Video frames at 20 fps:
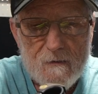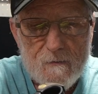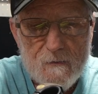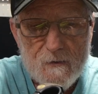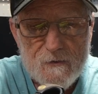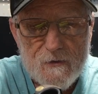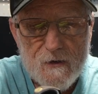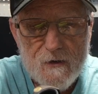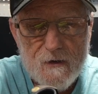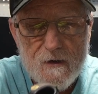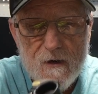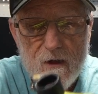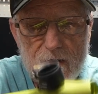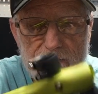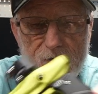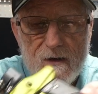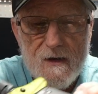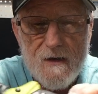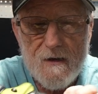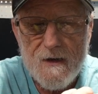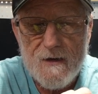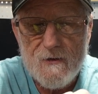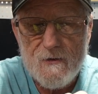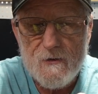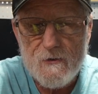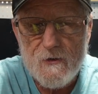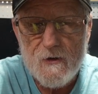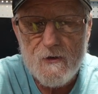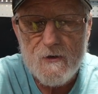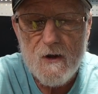I'll turn it off now. And to
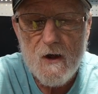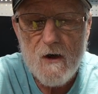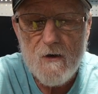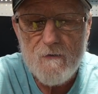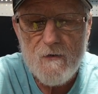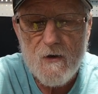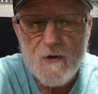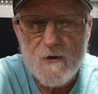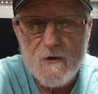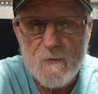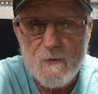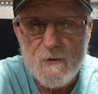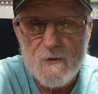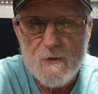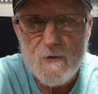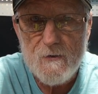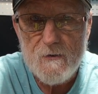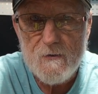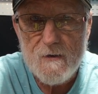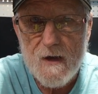turn it off, all you would do,